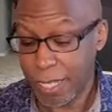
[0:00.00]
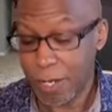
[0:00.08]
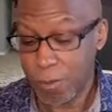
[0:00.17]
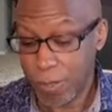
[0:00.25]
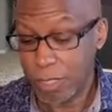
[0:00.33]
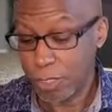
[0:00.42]

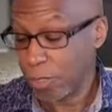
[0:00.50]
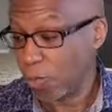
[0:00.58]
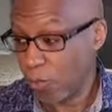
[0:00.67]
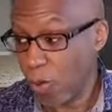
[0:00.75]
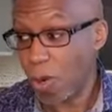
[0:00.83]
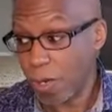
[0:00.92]
that we should
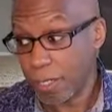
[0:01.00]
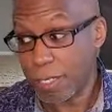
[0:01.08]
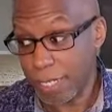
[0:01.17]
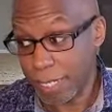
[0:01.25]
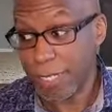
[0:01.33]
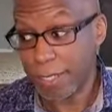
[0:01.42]
walk
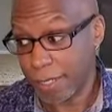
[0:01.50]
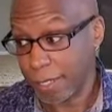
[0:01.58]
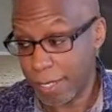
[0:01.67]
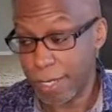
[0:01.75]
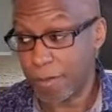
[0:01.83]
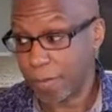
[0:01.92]
in
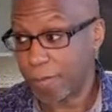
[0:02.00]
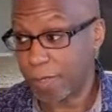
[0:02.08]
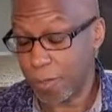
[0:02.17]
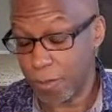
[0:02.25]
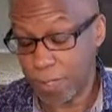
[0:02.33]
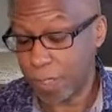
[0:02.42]
them,
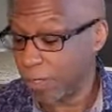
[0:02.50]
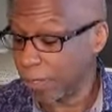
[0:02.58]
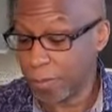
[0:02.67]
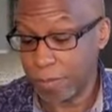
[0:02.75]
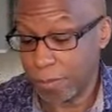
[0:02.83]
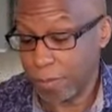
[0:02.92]
that we
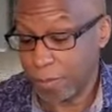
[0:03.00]
should